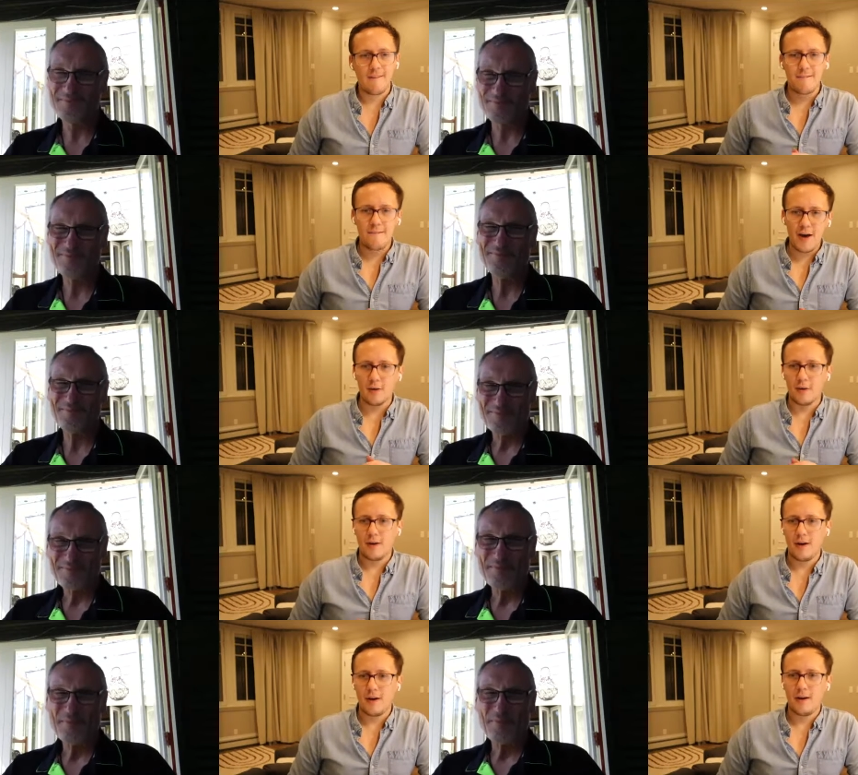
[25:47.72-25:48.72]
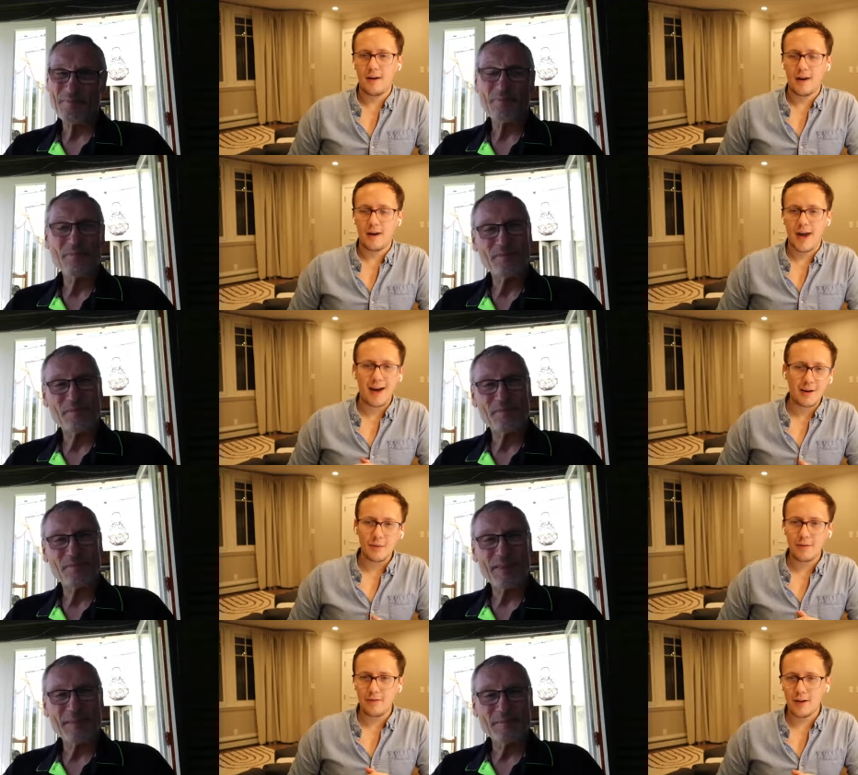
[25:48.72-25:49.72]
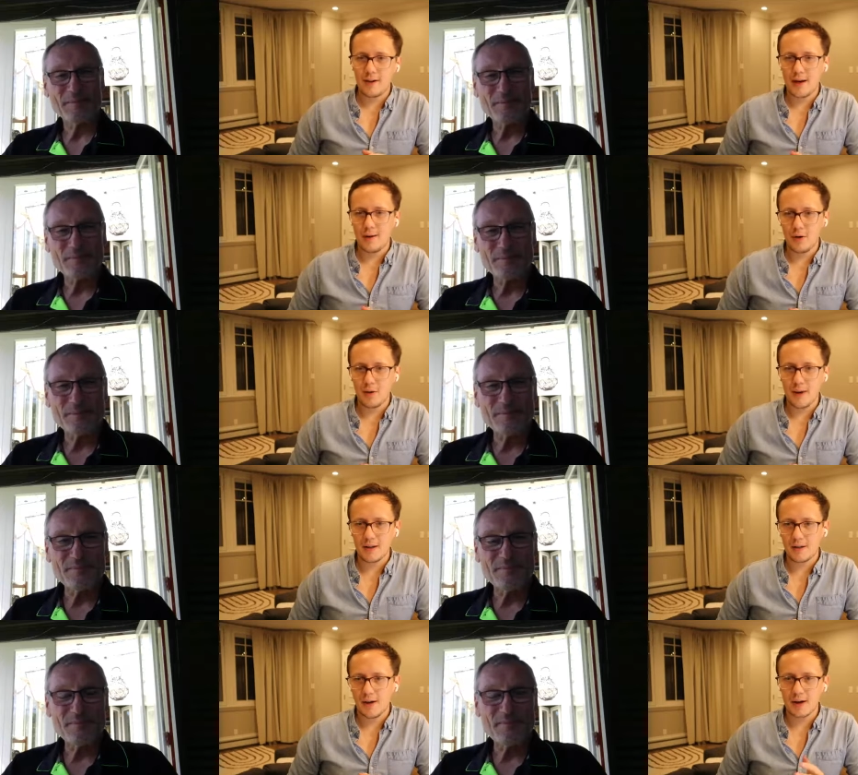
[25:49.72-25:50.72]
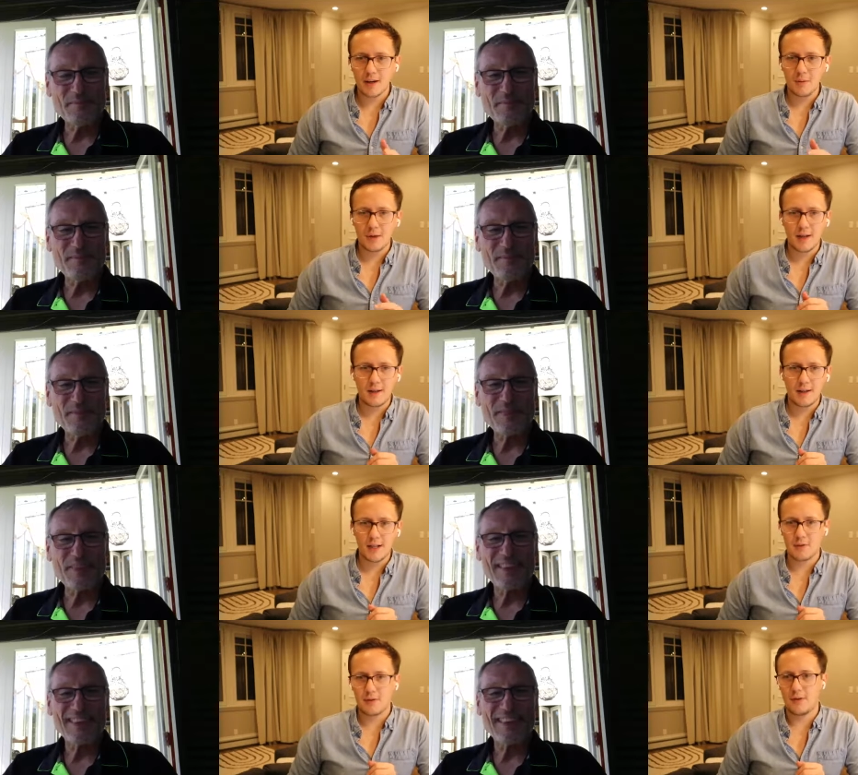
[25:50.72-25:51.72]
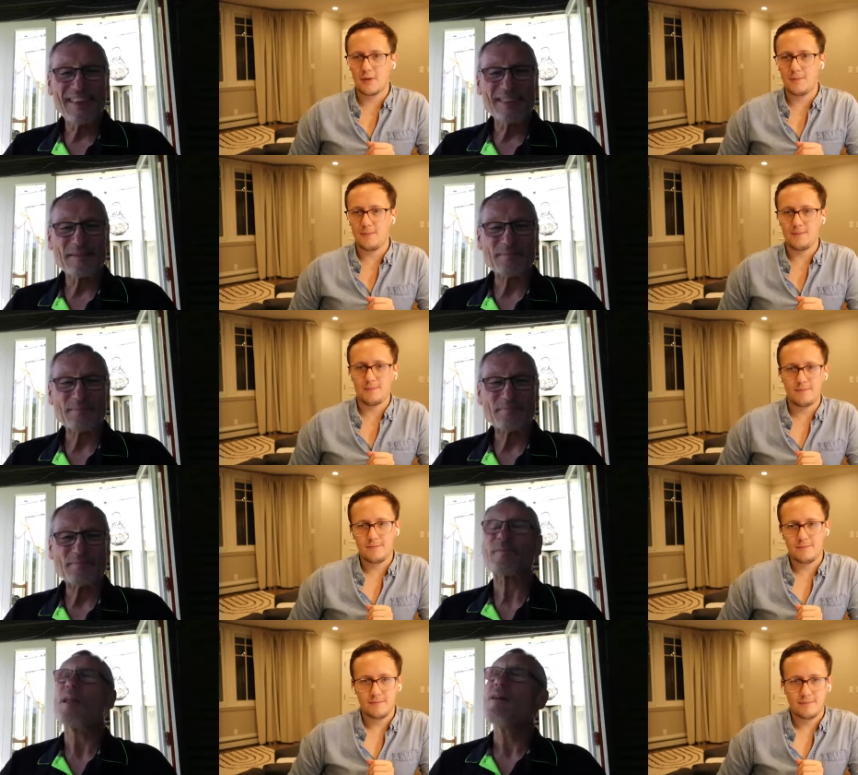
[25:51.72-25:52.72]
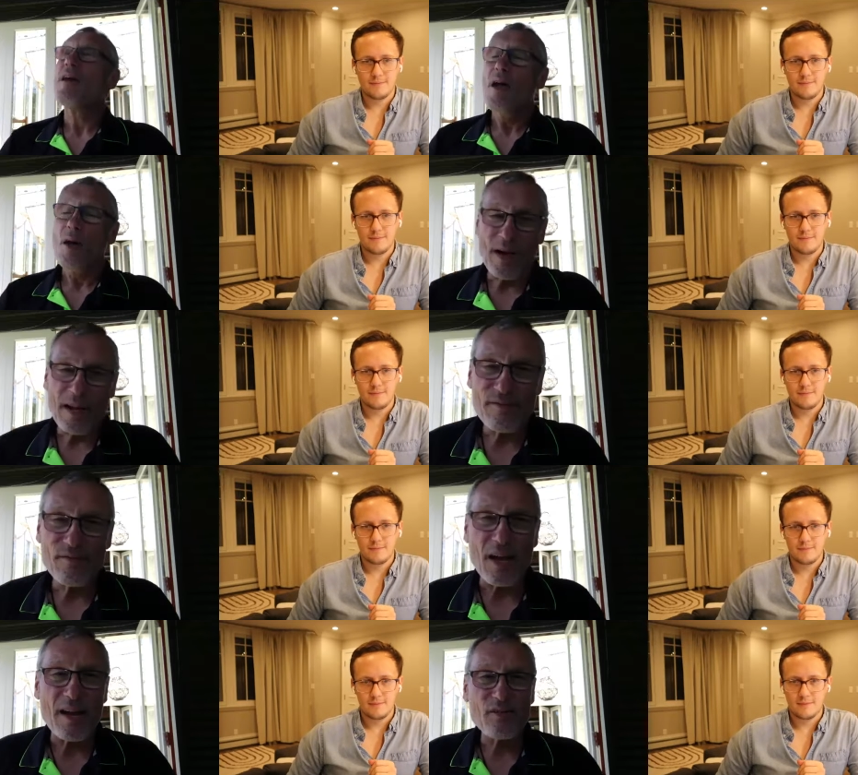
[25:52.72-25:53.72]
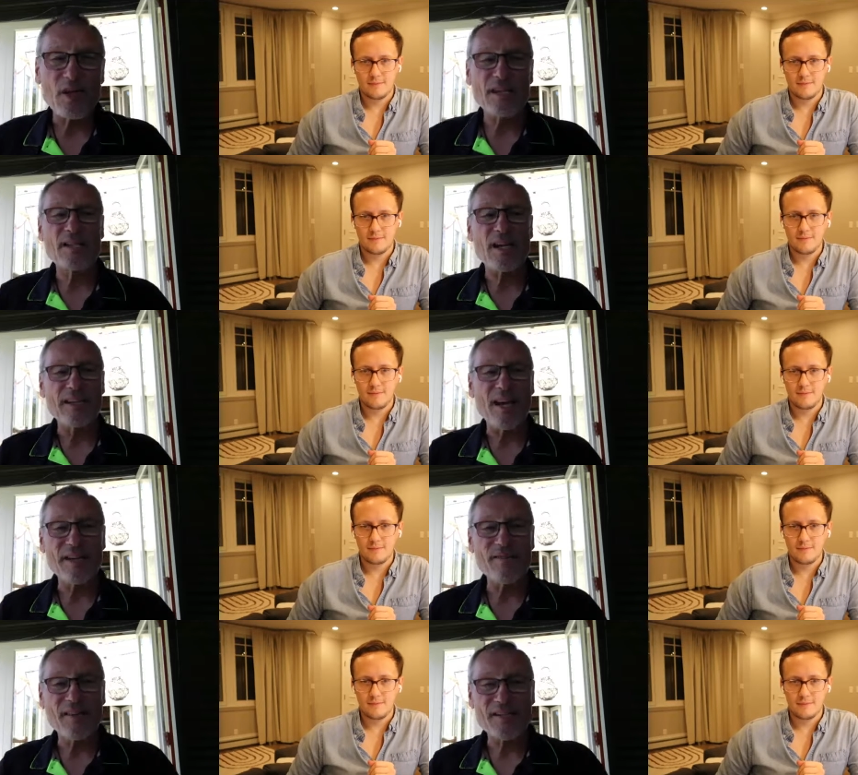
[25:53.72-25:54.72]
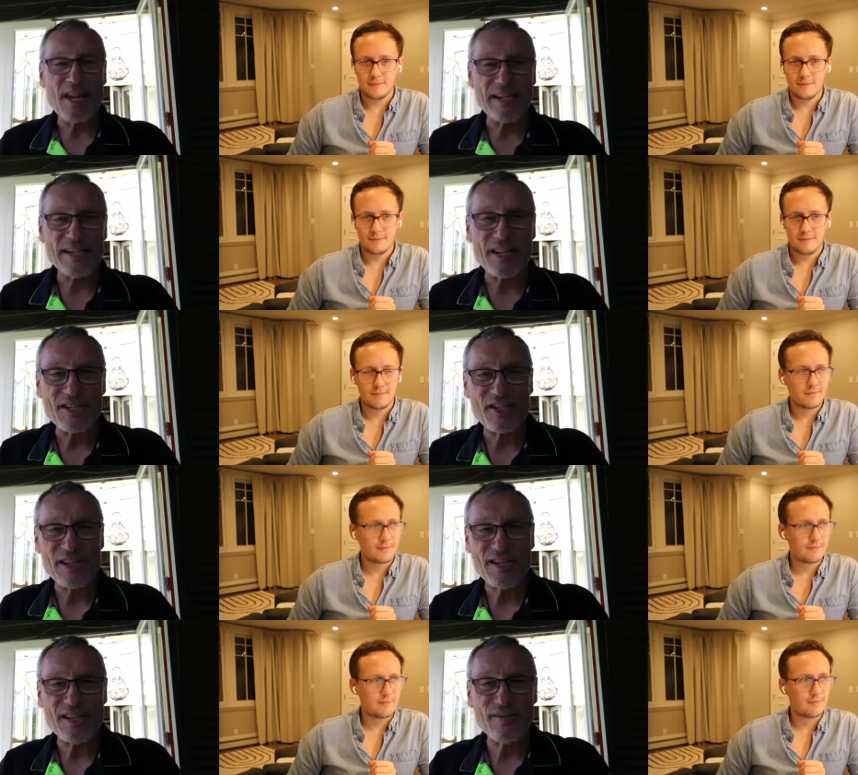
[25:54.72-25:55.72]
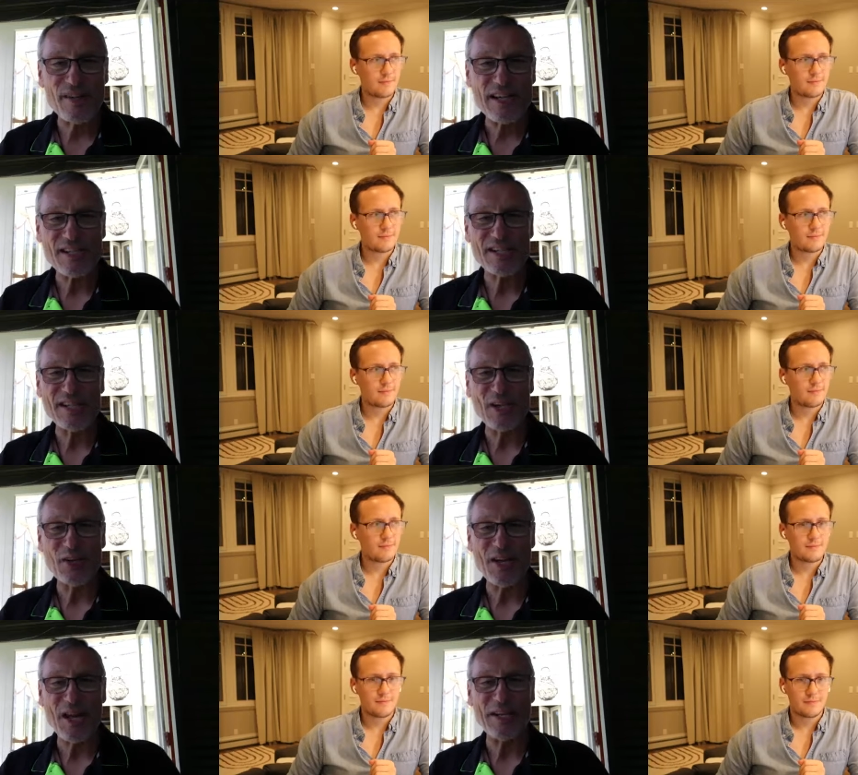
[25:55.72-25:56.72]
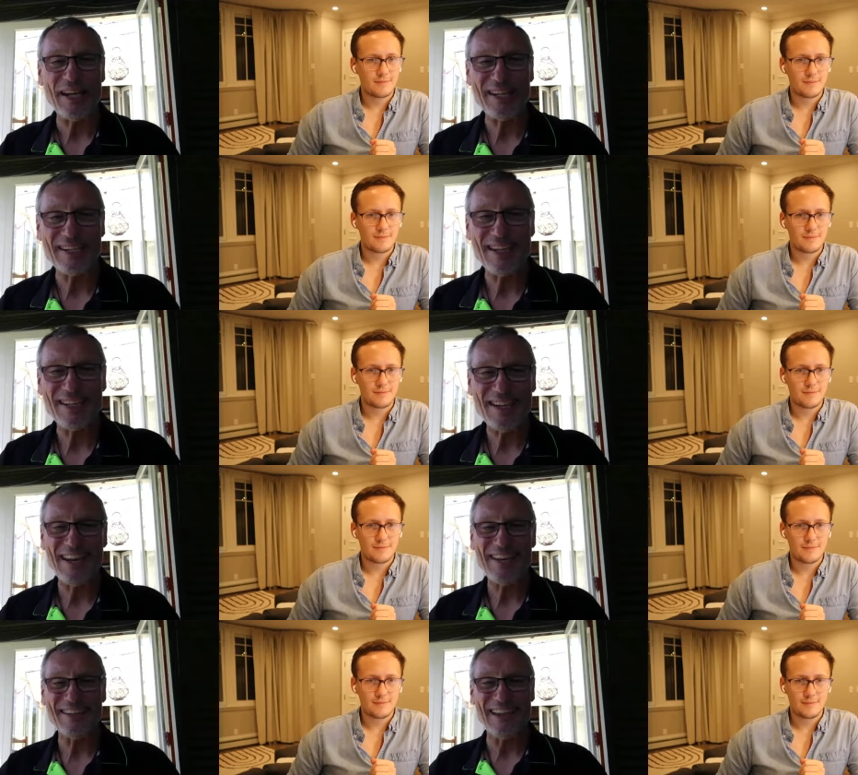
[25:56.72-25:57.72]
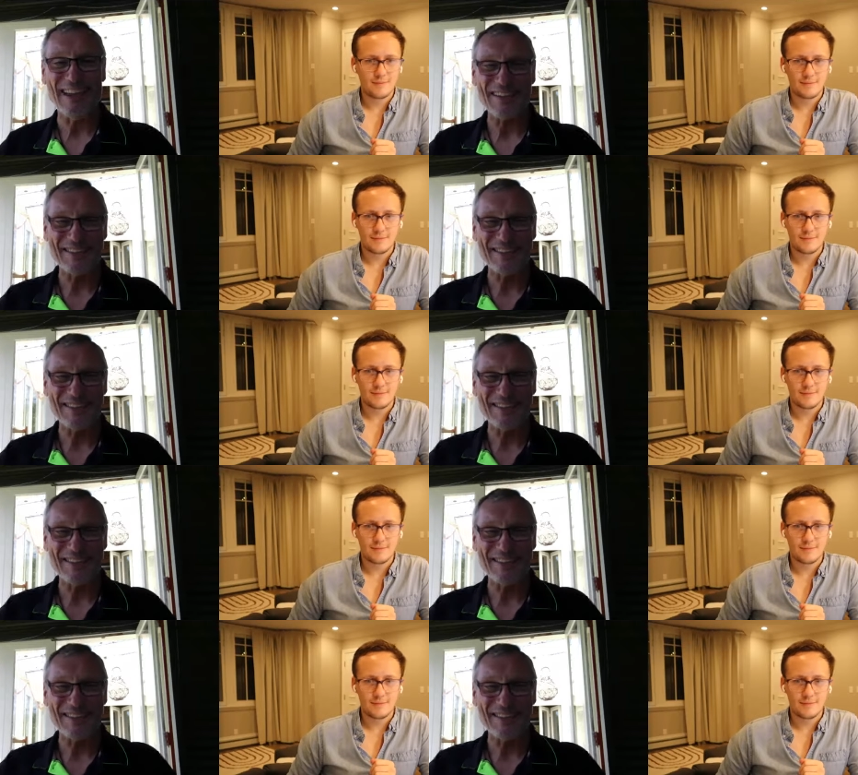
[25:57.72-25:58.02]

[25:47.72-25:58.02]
Speaker 1: Phil, how can we find out more about you? How can we get in touch with you?
Speaker 2: Well, I've I've got a, a, kind of a slightly dusty CV sitting on uh, LinkedIn, and uh,